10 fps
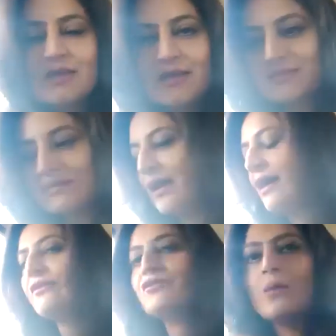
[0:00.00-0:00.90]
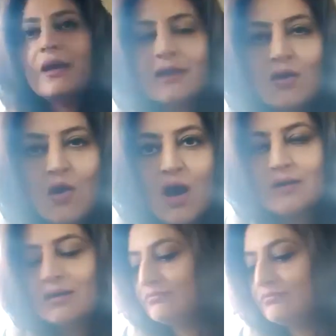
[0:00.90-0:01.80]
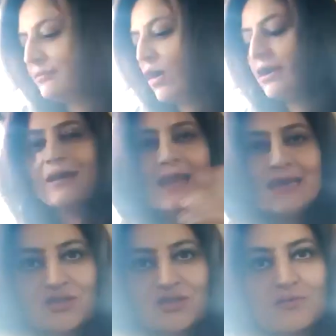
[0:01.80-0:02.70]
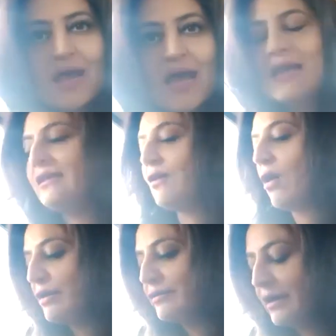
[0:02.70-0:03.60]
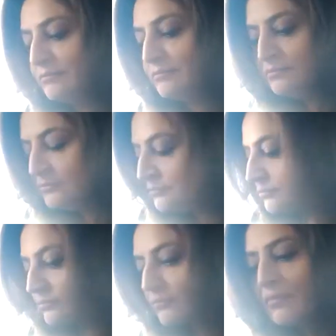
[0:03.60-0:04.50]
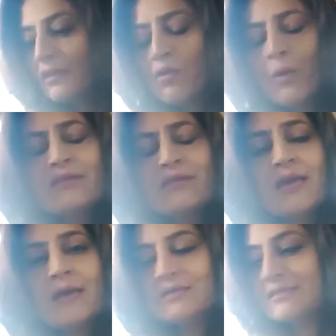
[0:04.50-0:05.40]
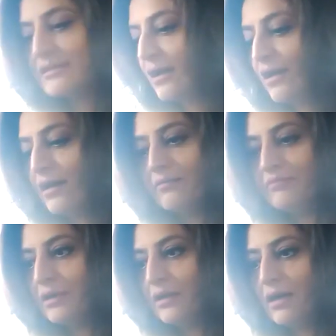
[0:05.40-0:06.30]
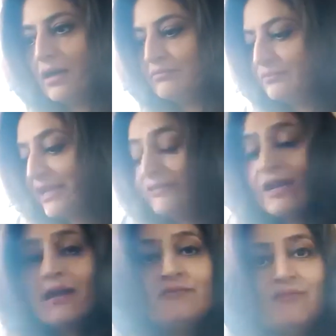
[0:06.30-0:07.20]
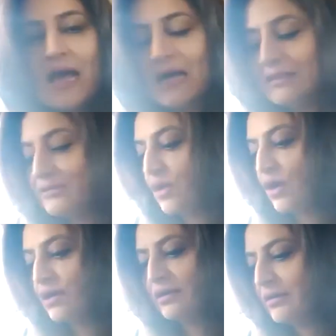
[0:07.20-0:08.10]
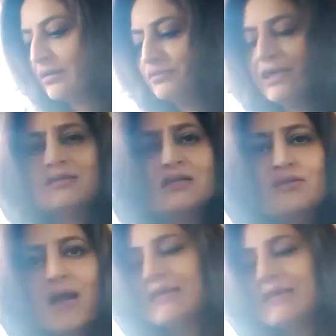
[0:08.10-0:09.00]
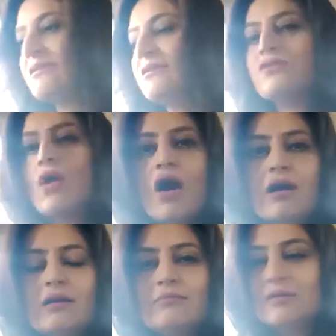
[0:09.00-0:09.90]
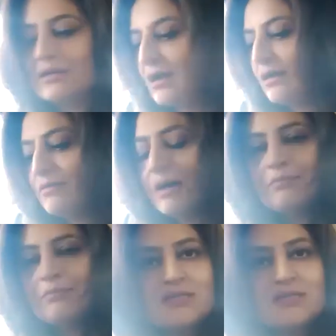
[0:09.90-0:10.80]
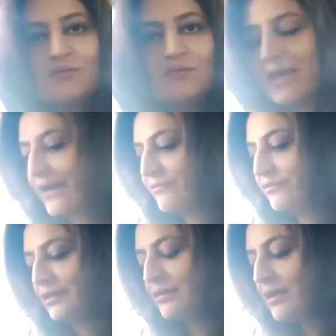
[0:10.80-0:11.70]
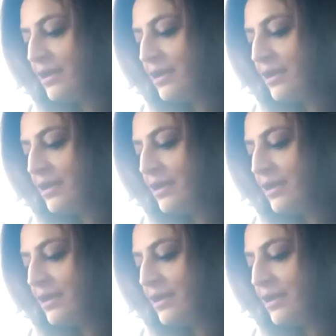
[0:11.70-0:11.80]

there is an earthquake or an election rally, or whether there is there are floods, or there is a crisis, or a peaceful gathering,